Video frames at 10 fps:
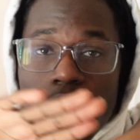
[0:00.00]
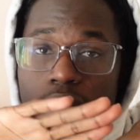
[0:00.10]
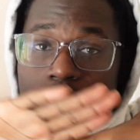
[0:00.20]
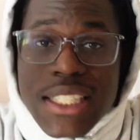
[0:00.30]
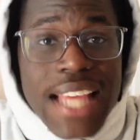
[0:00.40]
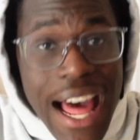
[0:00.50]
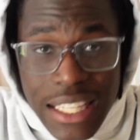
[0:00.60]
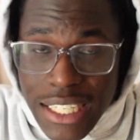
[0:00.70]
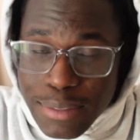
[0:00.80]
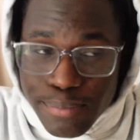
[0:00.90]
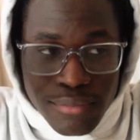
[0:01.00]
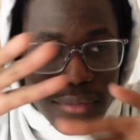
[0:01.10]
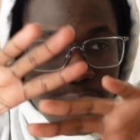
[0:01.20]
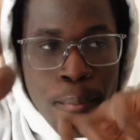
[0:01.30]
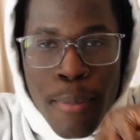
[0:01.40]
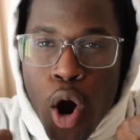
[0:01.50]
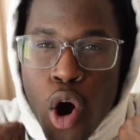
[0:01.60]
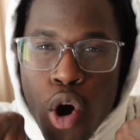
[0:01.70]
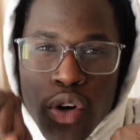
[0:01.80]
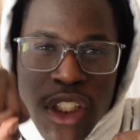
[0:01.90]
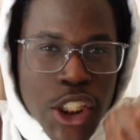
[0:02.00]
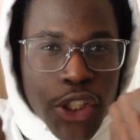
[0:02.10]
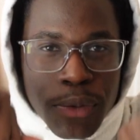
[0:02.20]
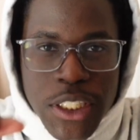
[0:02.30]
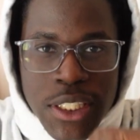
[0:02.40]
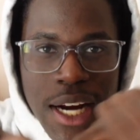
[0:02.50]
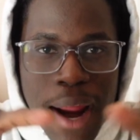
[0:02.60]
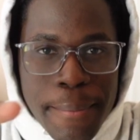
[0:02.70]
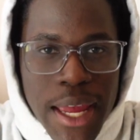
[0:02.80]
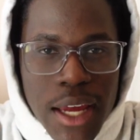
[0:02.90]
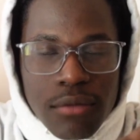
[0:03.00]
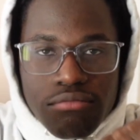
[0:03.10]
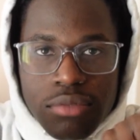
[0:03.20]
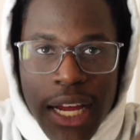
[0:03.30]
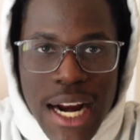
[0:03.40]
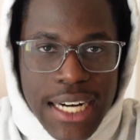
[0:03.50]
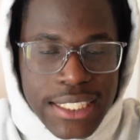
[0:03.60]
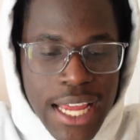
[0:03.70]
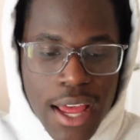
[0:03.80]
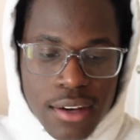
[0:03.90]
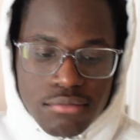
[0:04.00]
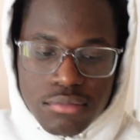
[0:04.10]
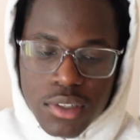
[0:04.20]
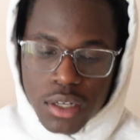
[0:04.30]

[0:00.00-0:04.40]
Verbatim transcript: the salad ball situation that I made, 10 out of 10.